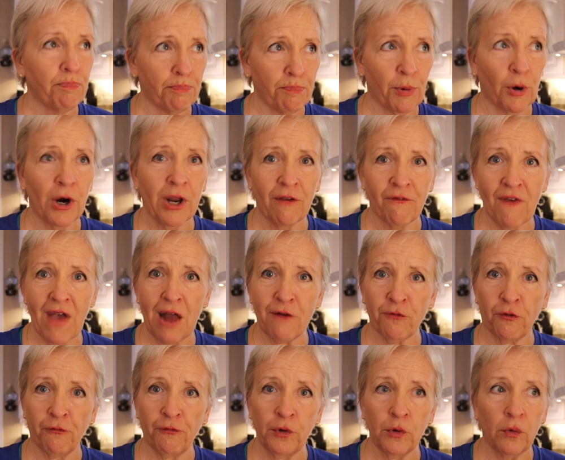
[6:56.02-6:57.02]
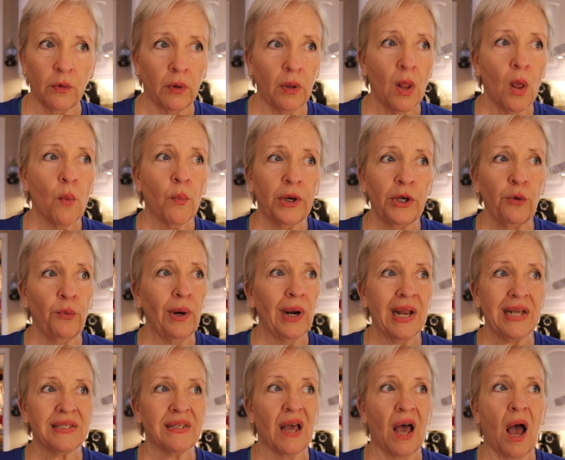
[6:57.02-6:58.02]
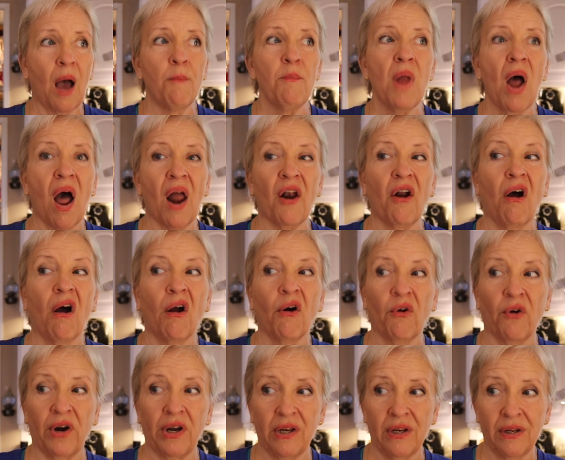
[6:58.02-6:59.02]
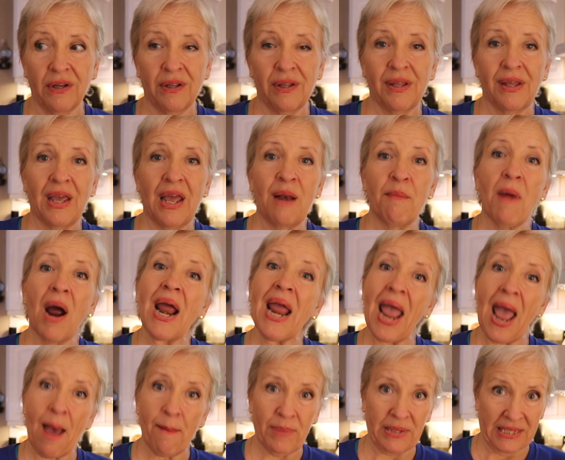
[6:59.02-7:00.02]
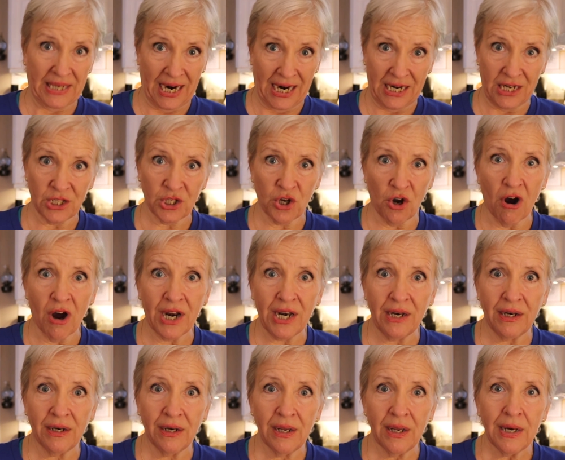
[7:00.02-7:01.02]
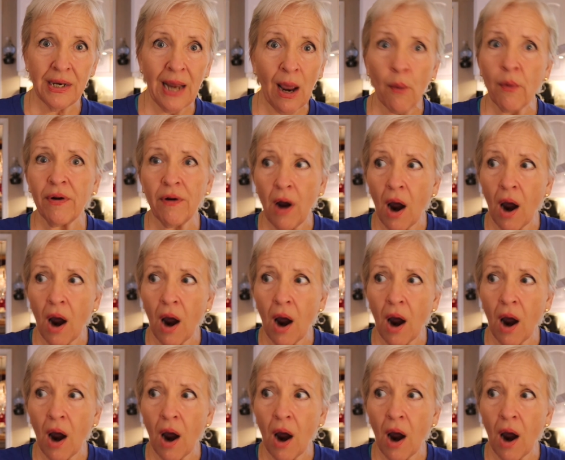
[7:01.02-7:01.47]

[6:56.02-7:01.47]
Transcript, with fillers: burning fat for fuel when you realize I'm not hungry and my appetite is gone. Now,